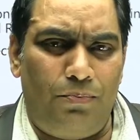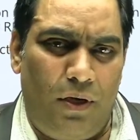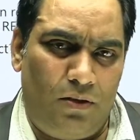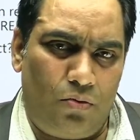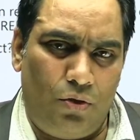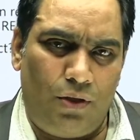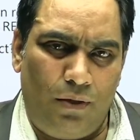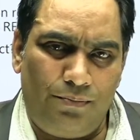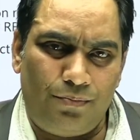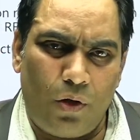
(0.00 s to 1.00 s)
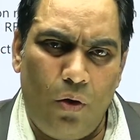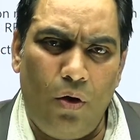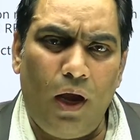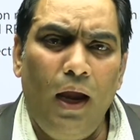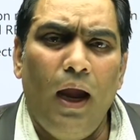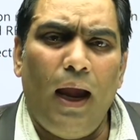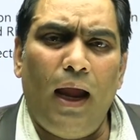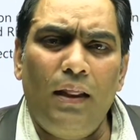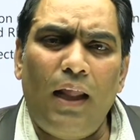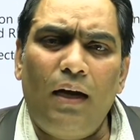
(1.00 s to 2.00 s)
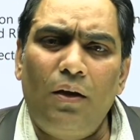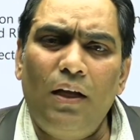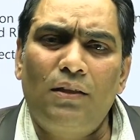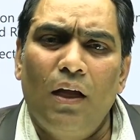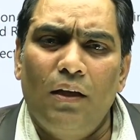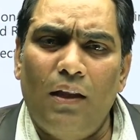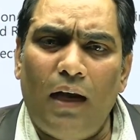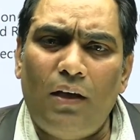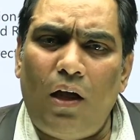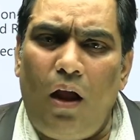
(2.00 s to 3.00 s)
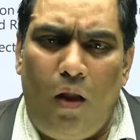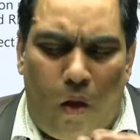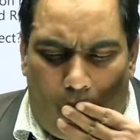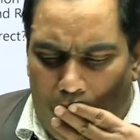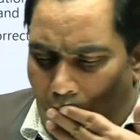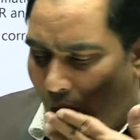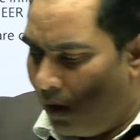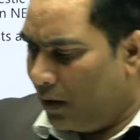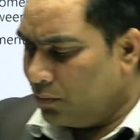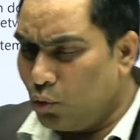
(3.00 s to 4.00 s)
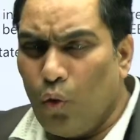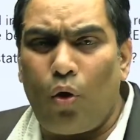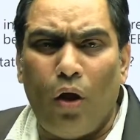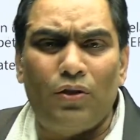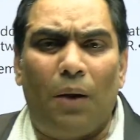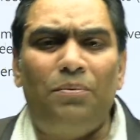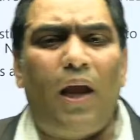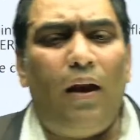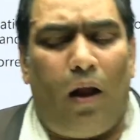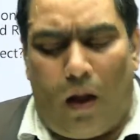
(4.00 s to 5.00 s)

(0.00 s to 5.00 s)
based question. Okay, and that is that two concepts are